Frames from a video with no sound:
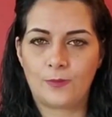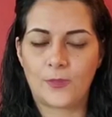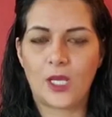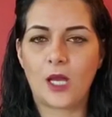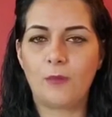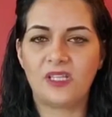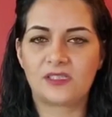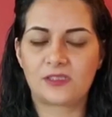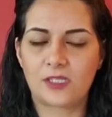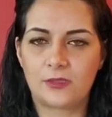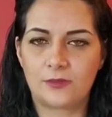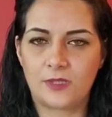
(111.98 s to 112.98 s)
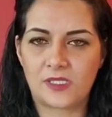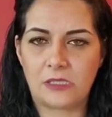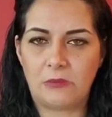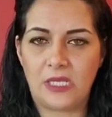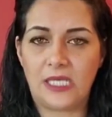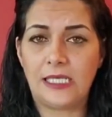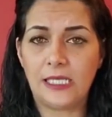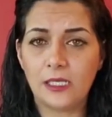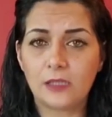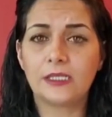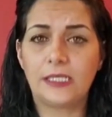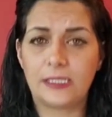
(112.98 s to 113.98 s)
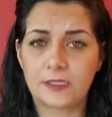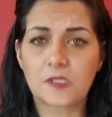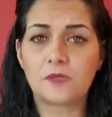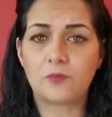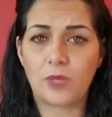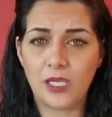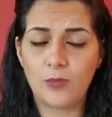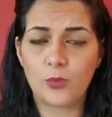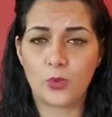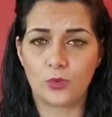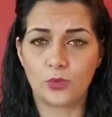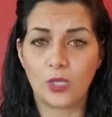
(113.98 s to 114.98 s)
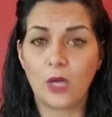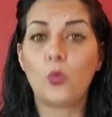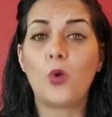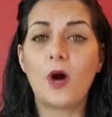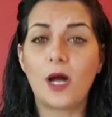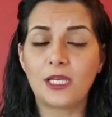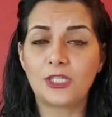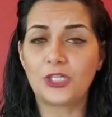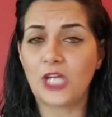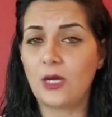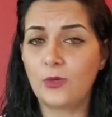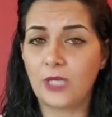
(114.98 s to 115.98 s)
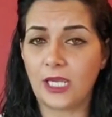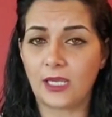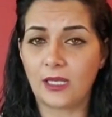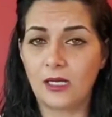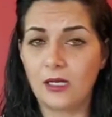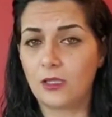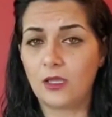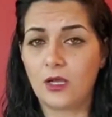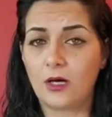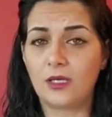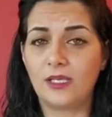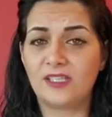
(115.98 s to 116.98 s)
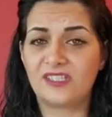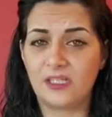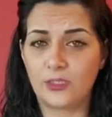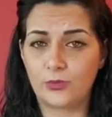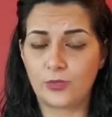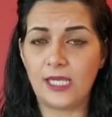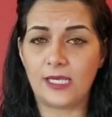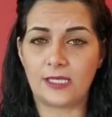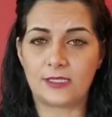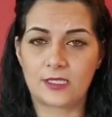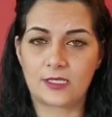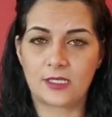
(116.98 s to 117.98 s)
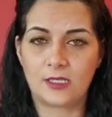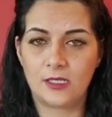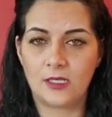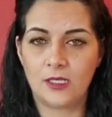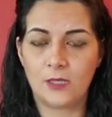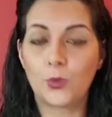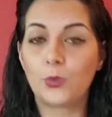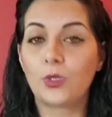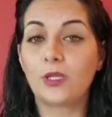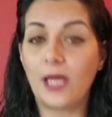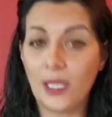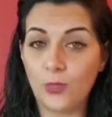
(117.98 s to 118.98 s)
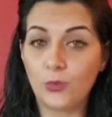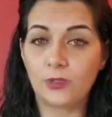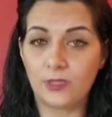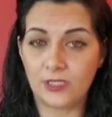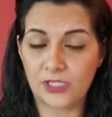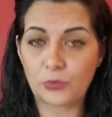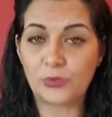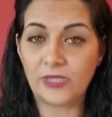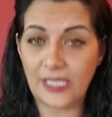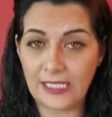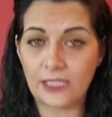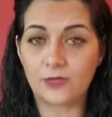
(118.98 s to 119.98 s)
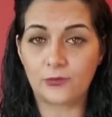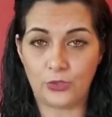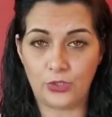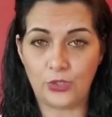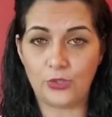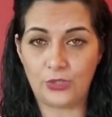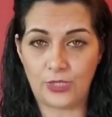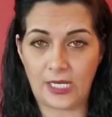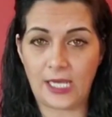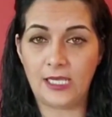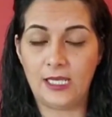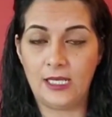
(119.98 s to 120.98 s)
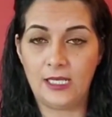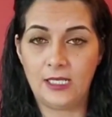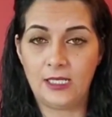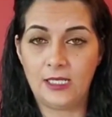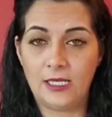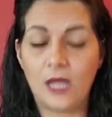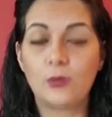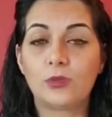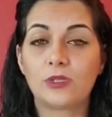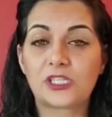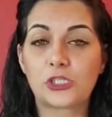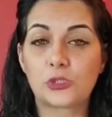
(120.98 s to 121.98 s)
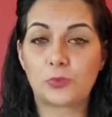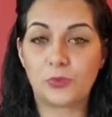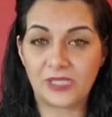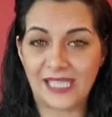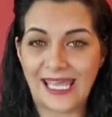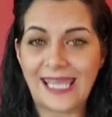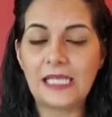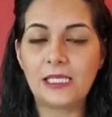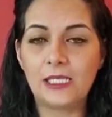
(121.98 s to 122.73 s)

commit terrorism and kill innocent people while shouting Allah is the greatest. But well, I will explain it for you today. I will explain